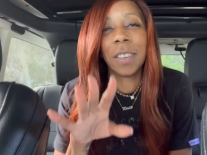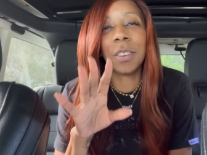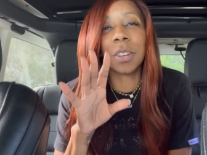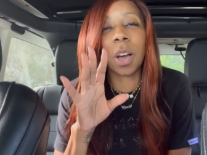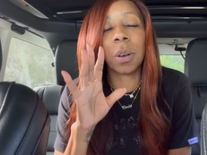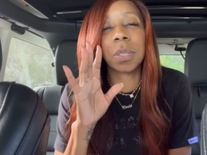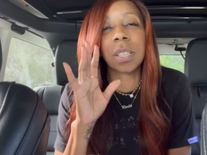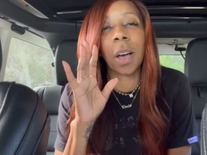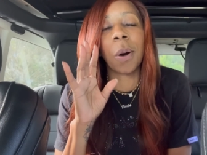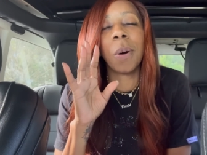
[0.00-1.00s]
you know?
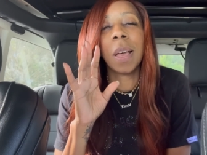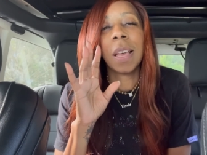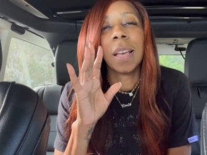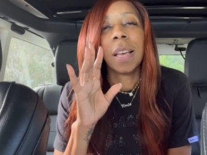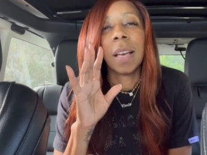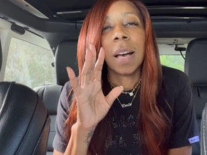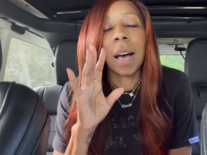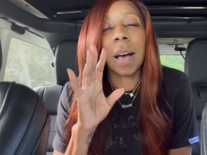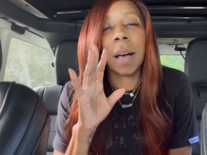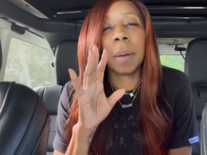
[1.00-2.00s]
So,
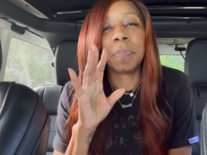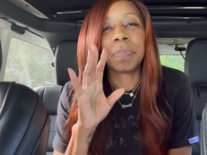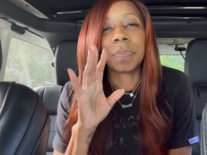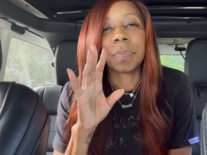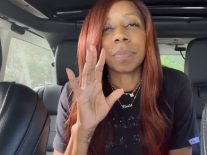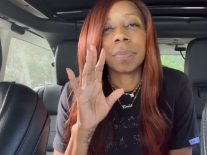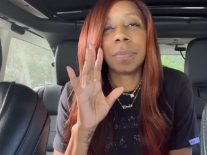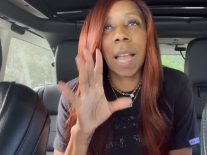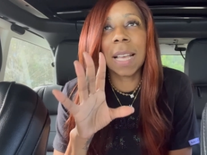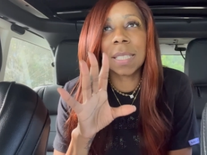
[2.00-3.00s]
um,
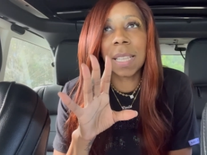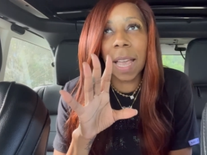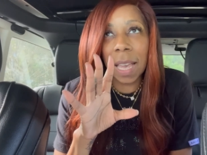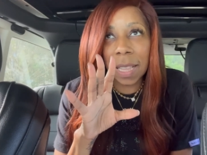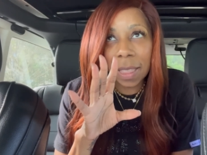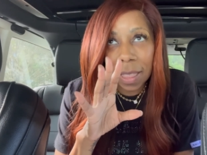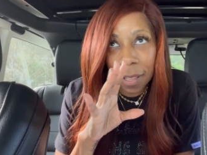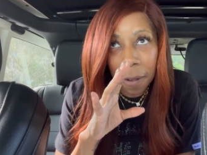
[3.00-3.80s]
not saying,